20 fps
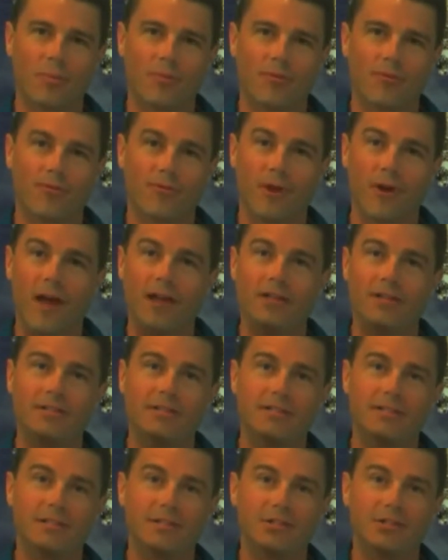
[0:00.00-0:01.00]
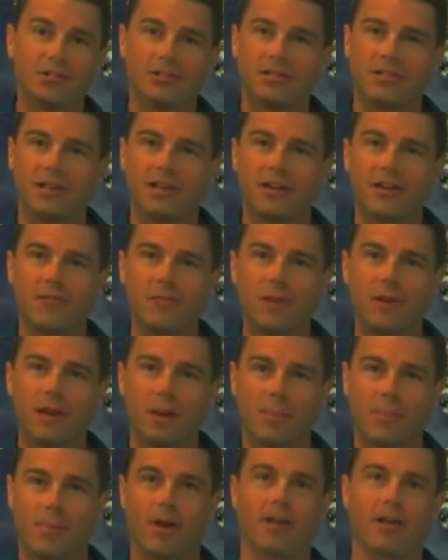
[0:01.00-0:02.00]
friends just to give me
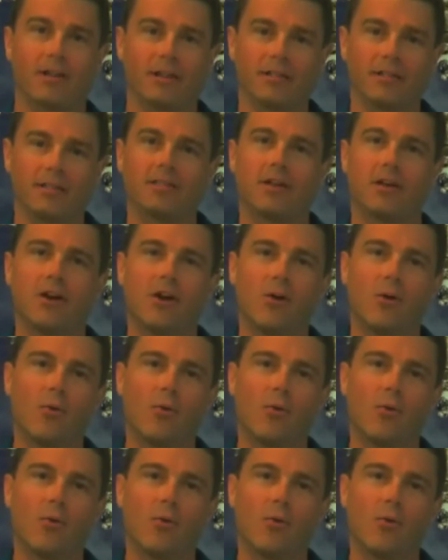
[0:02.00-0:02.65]
a bucket list